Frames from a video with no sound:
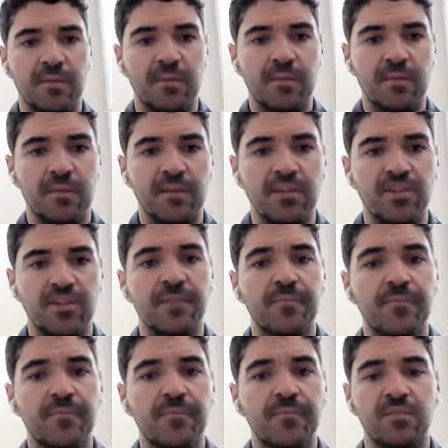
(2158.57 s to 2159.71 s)
Now, um, a
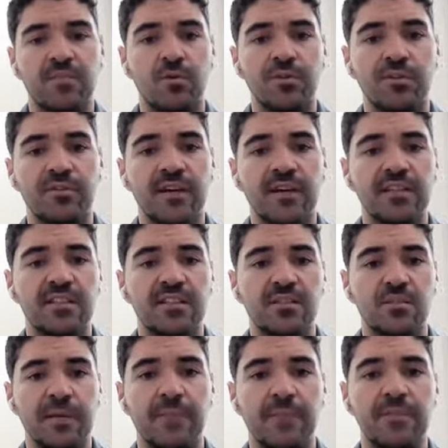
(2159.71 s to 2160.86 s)
lot of wrist worn
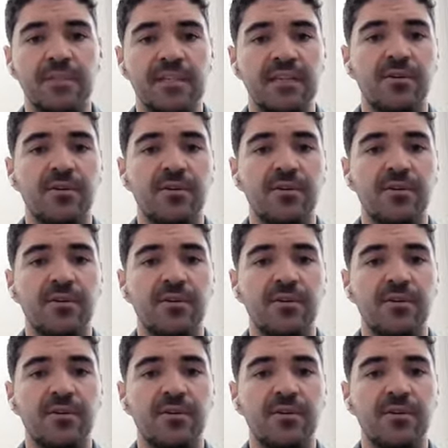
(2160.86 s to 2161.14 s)
devices will be able